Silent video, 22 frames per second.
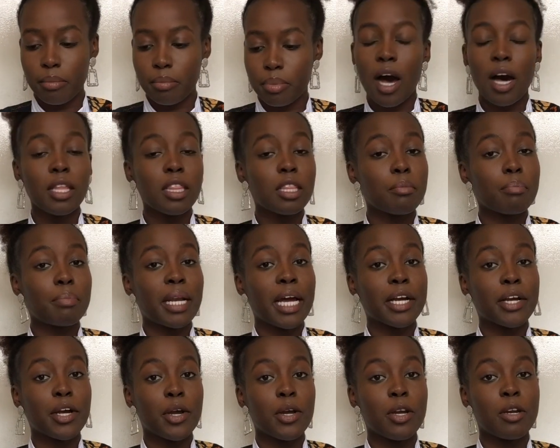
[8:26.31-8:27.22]
Other
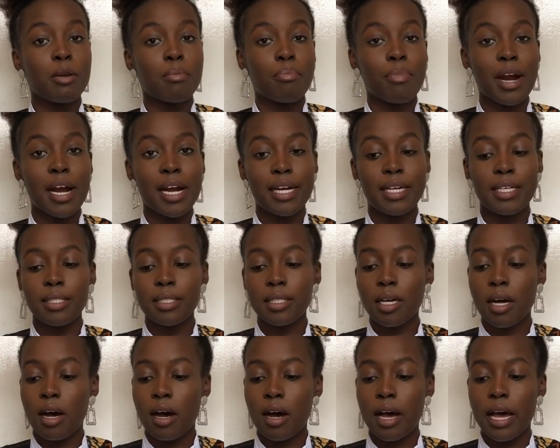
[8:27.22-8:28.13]
black-owned brands
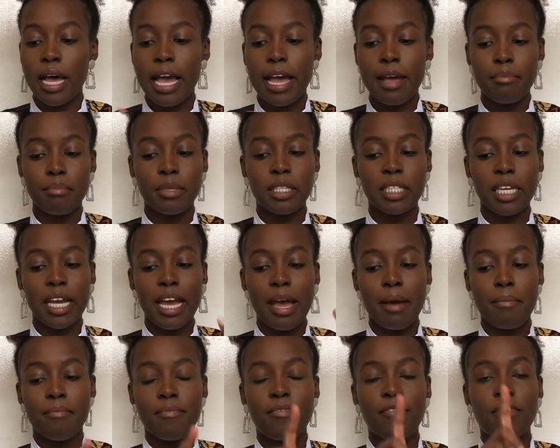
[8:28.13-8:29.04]
are
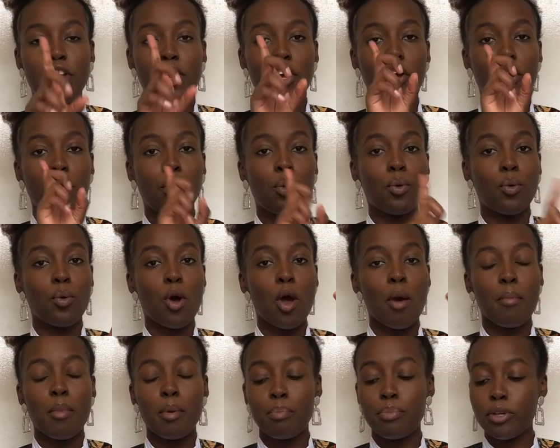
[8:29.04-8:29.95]
MDM Flow,
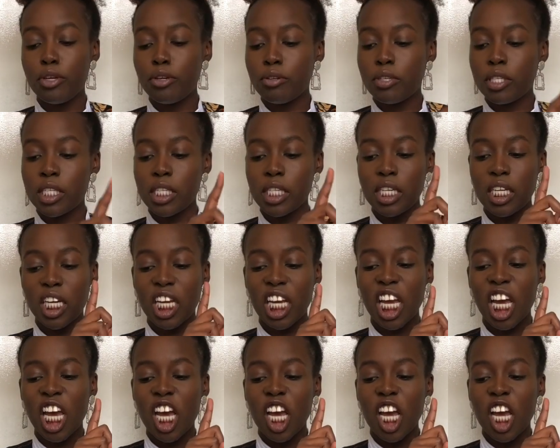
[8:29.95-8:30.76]
Uroma Beauty,